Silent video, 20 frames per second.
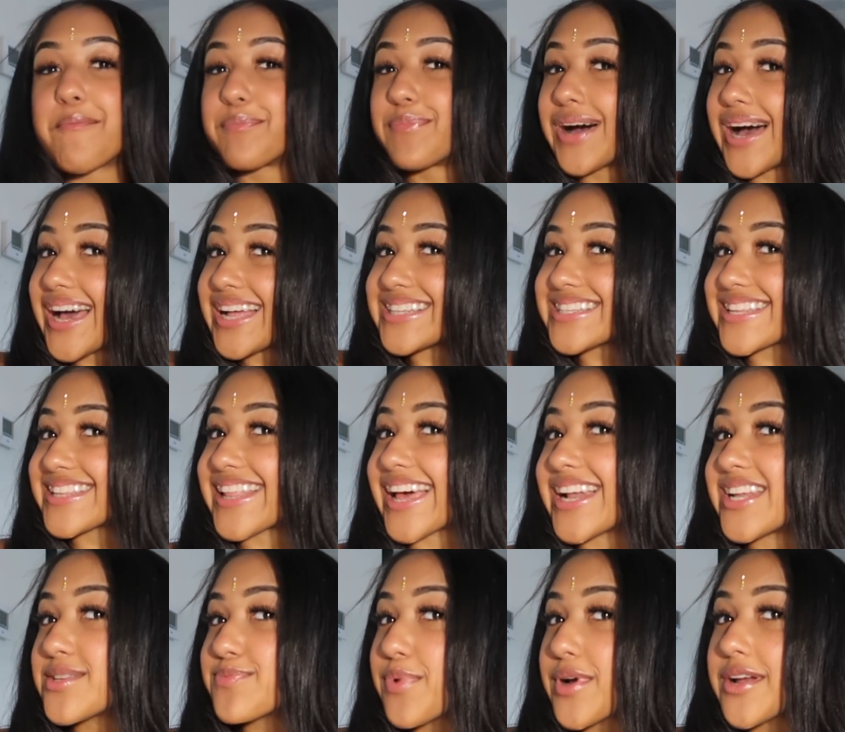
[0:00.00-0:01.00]
But
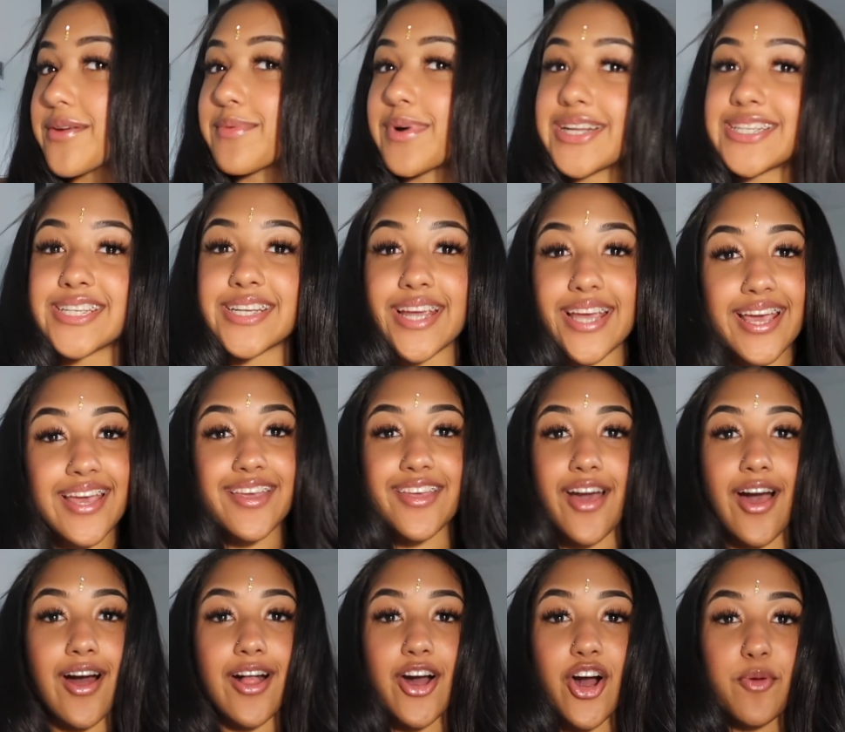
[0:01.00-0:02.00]
that is pretty much it,
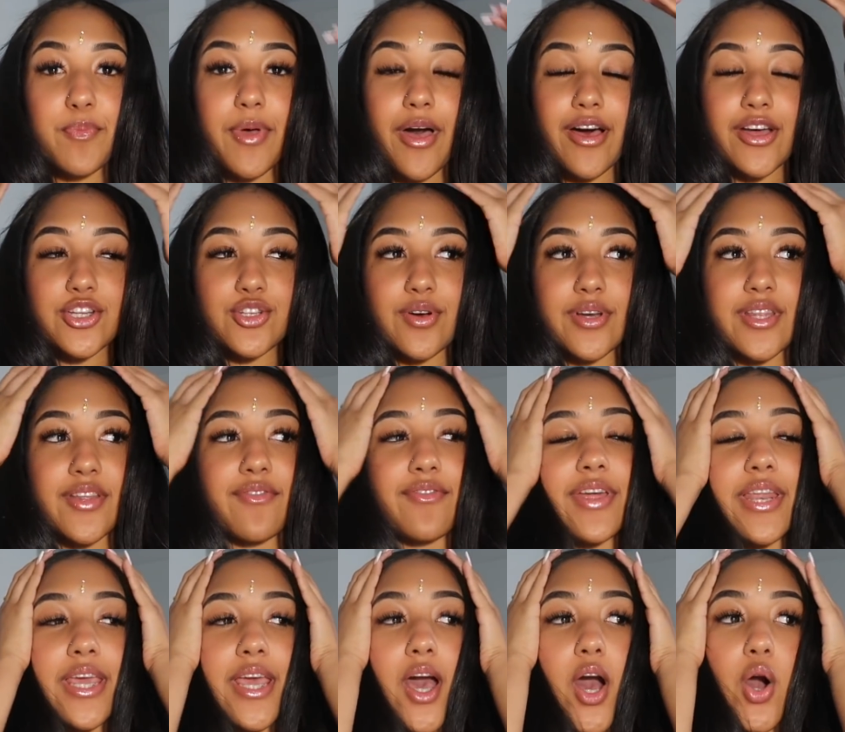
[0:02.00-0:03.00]
y'all. I hope y'all enjoyed the
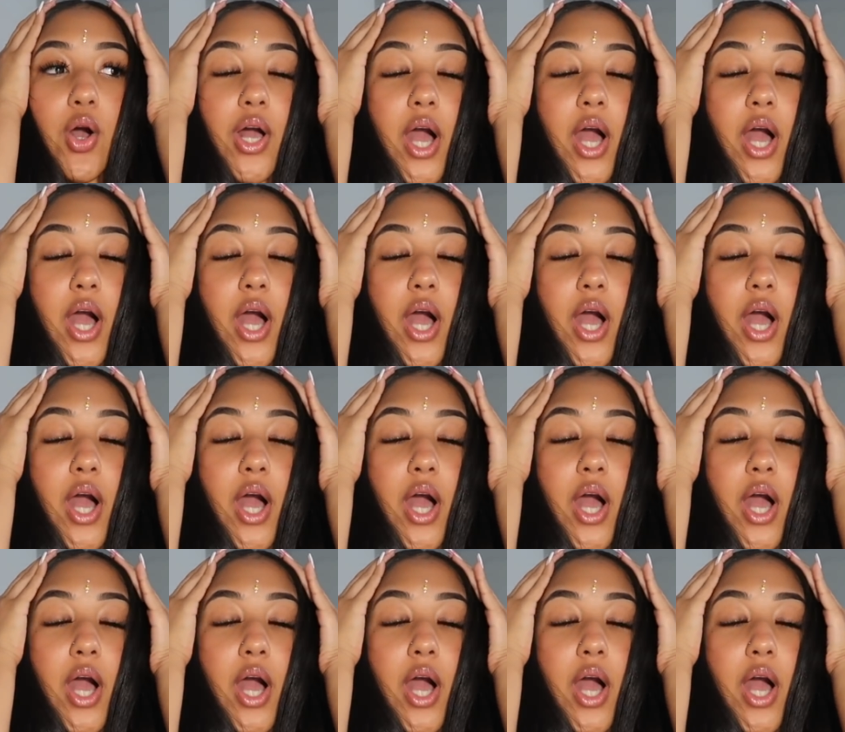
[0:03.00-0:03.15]
video.